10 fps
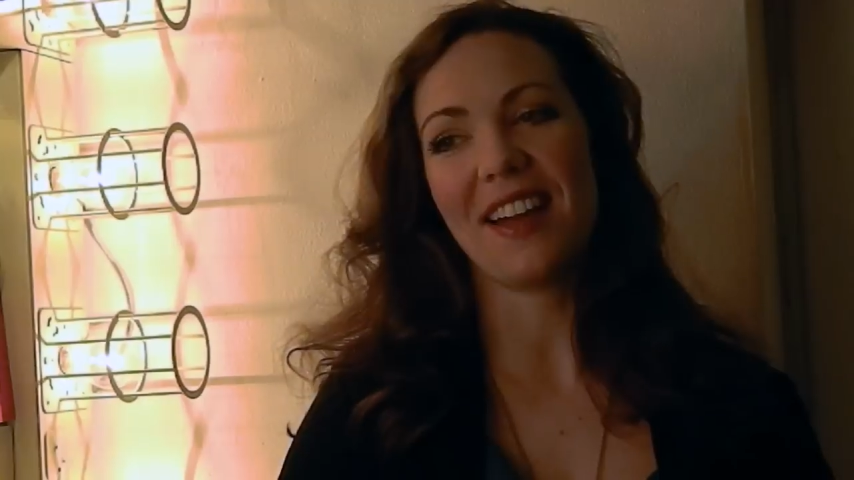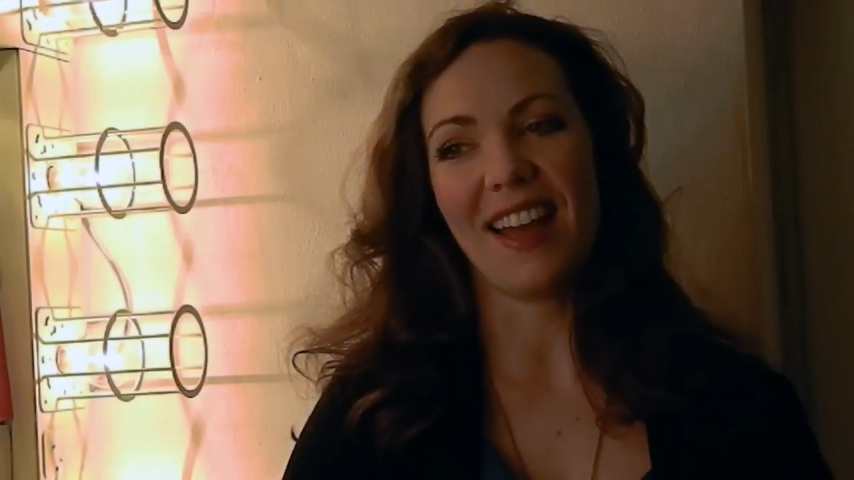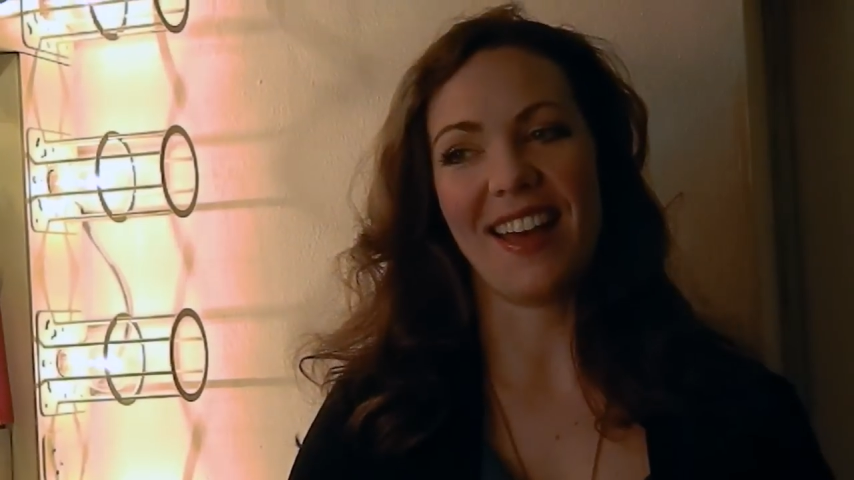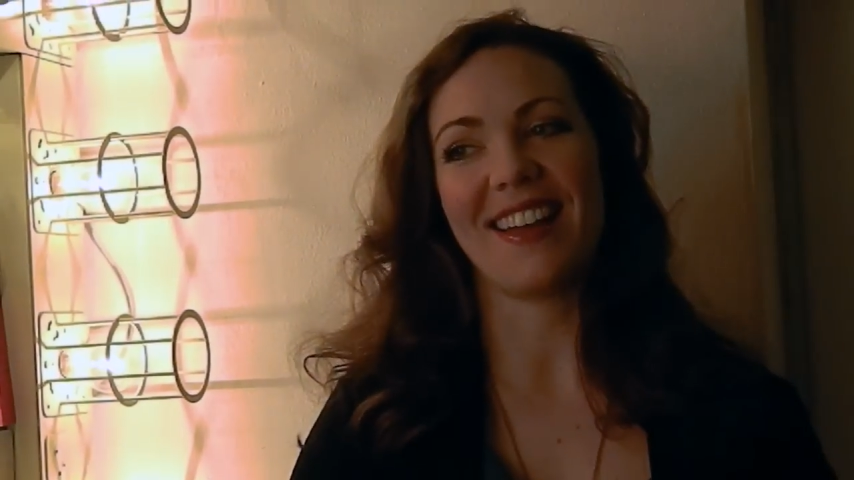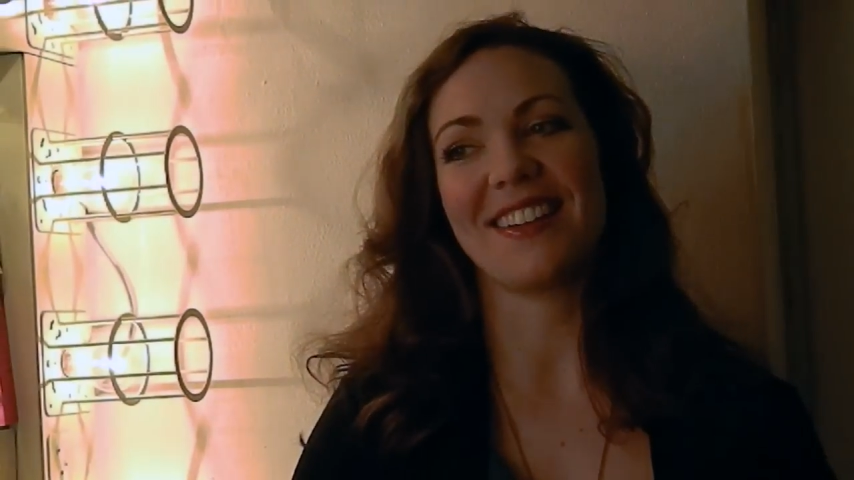
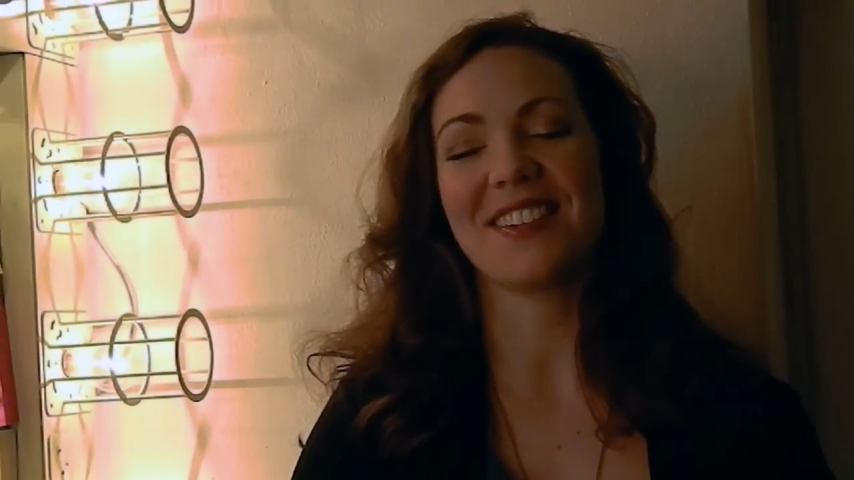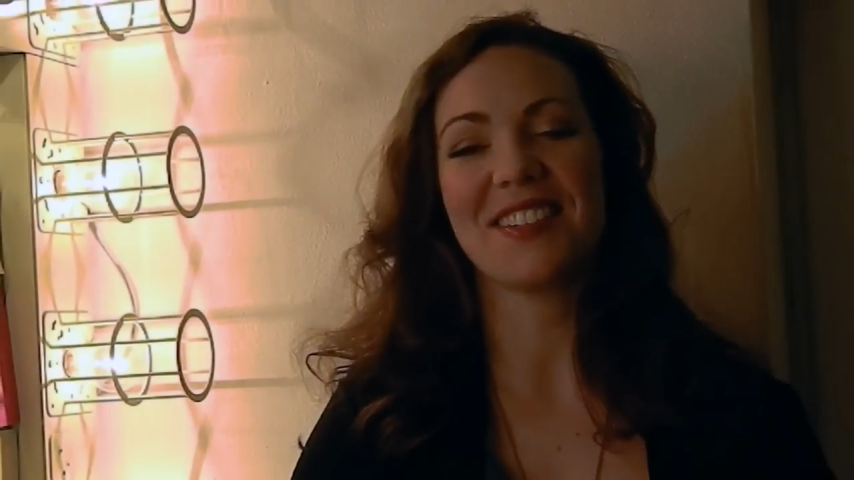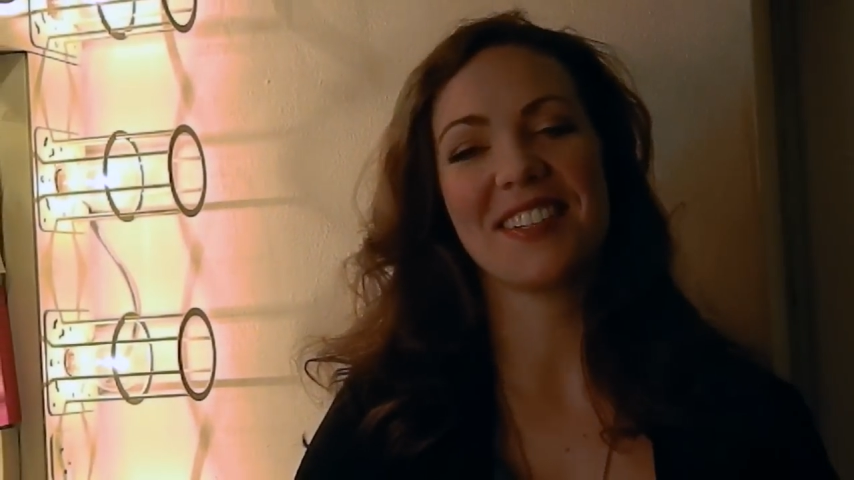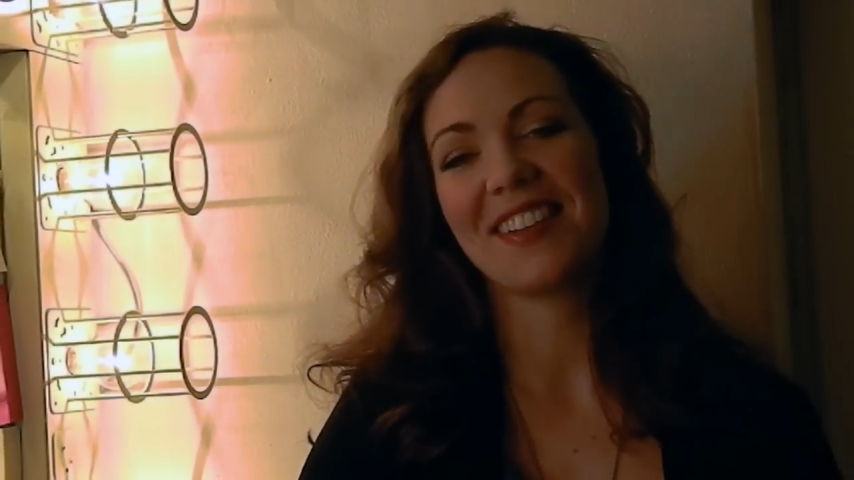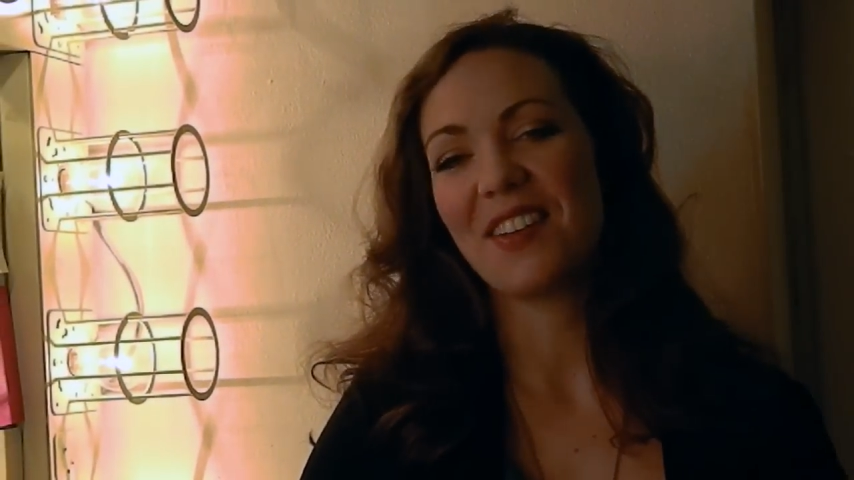and
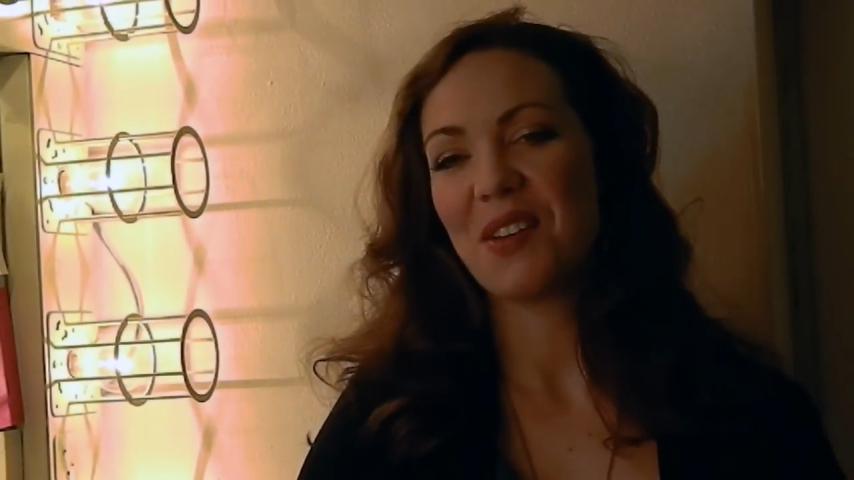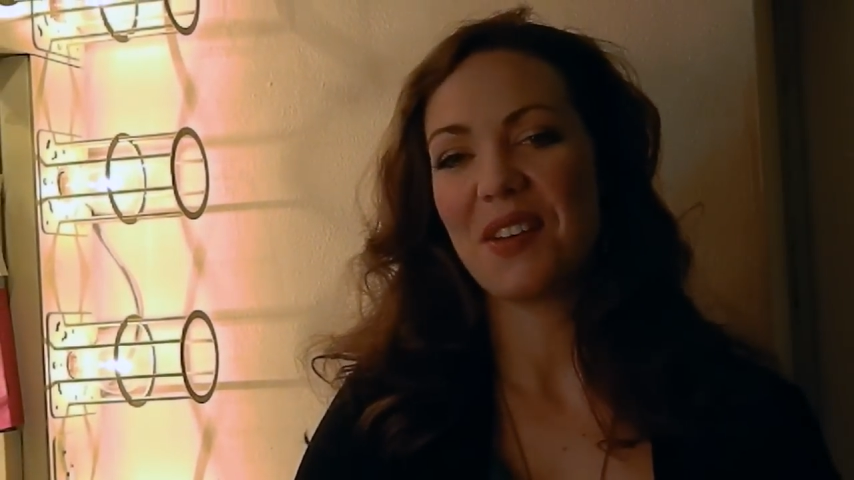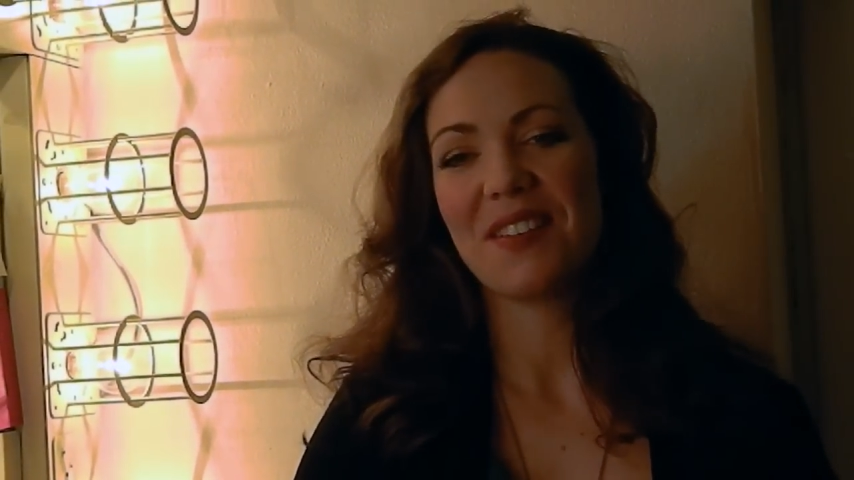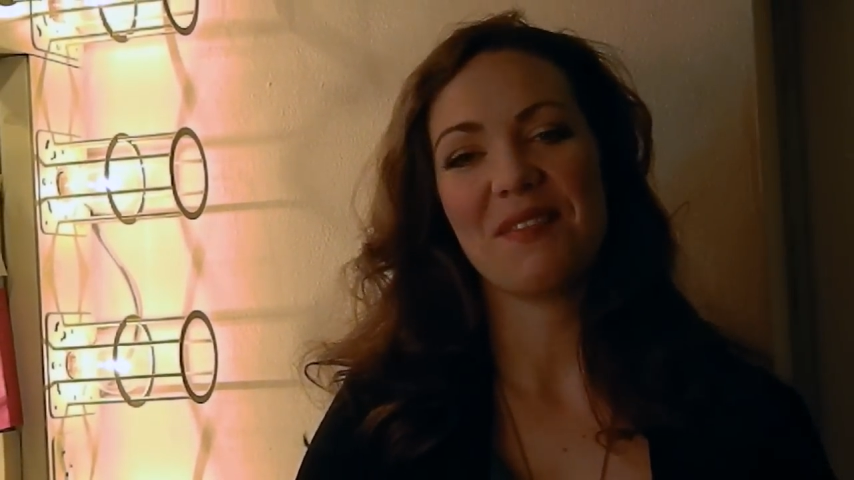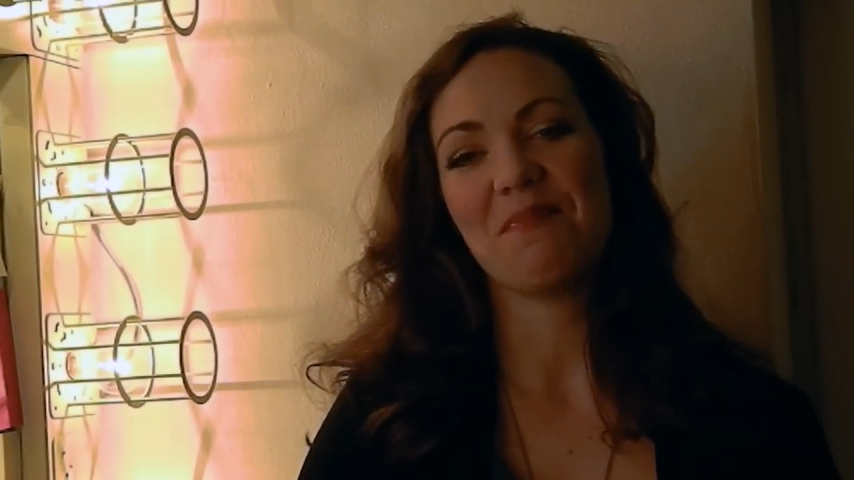
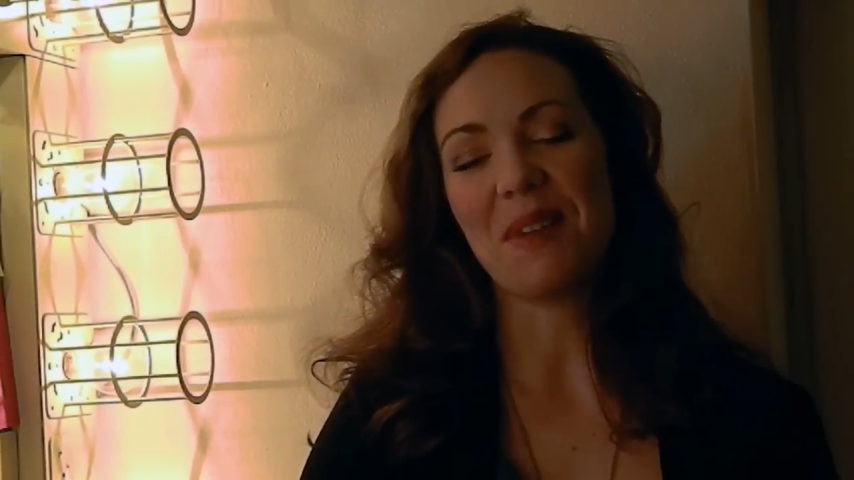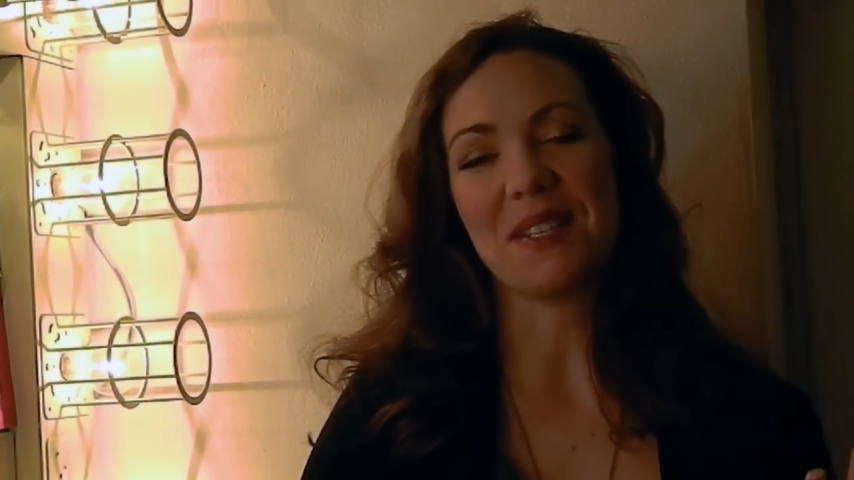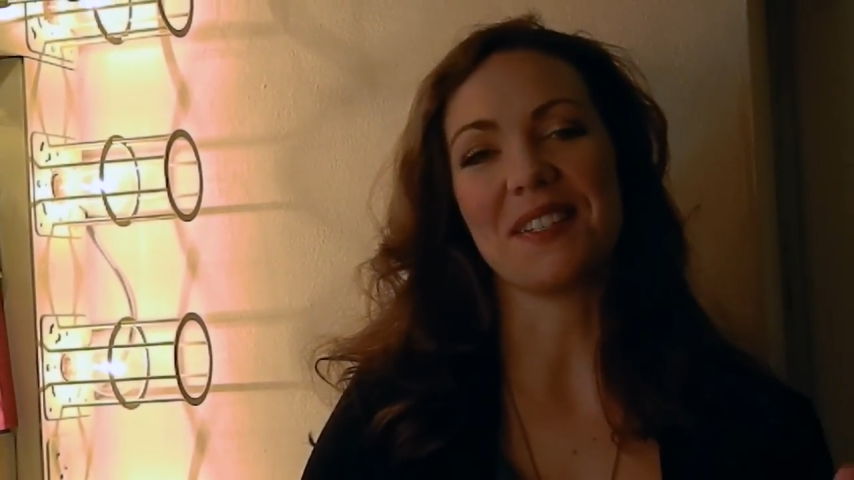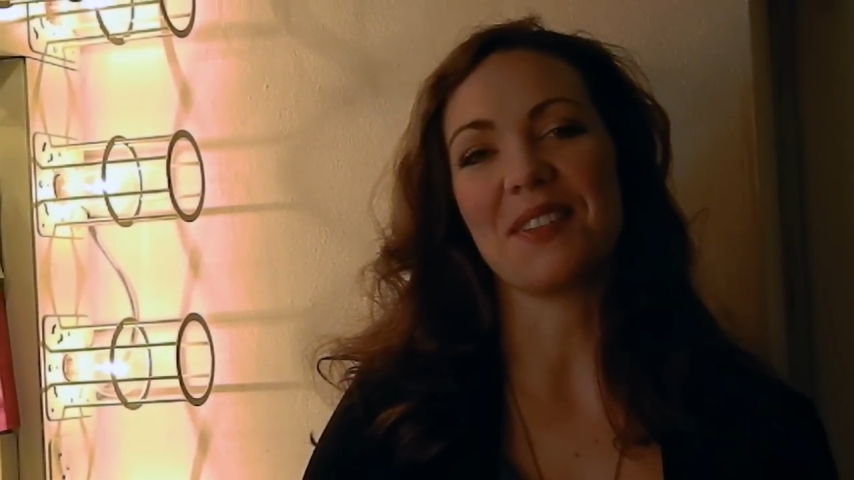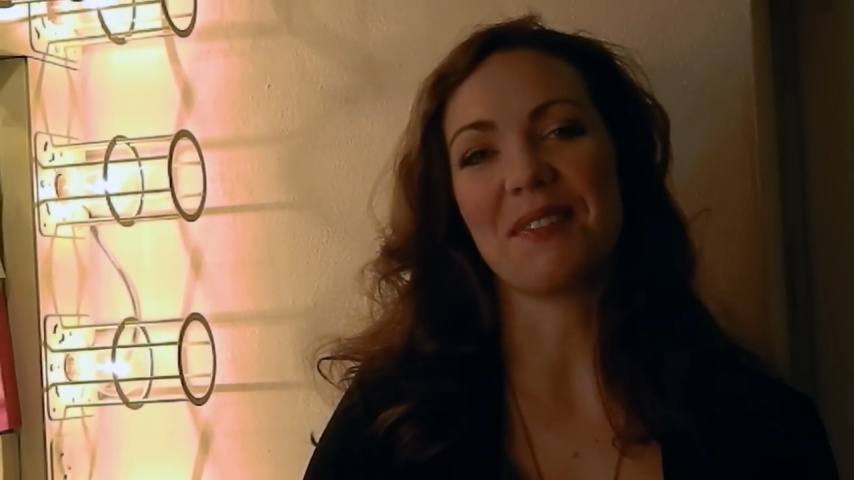
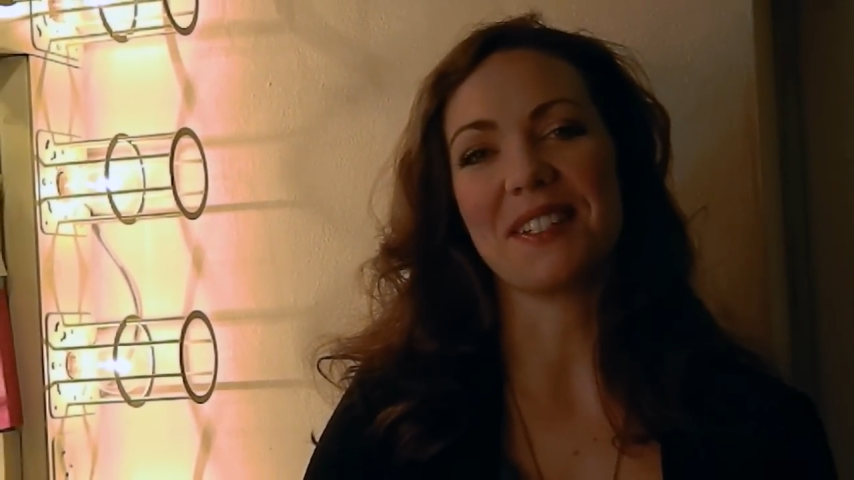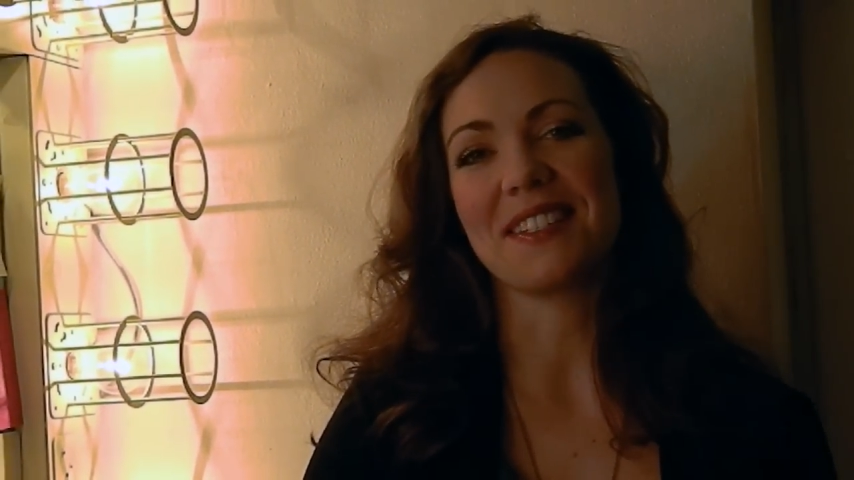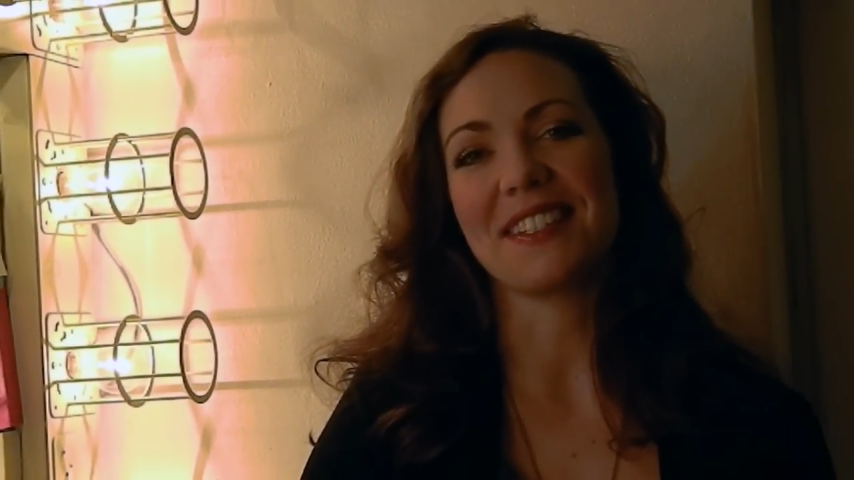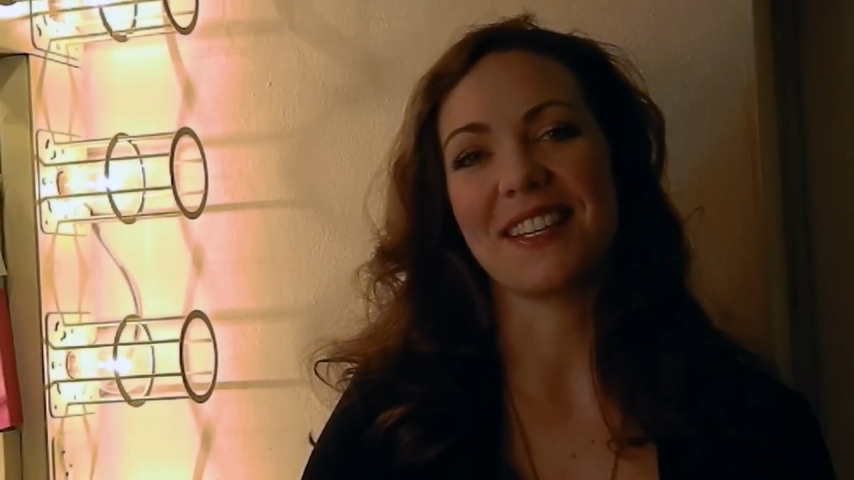basically the rest is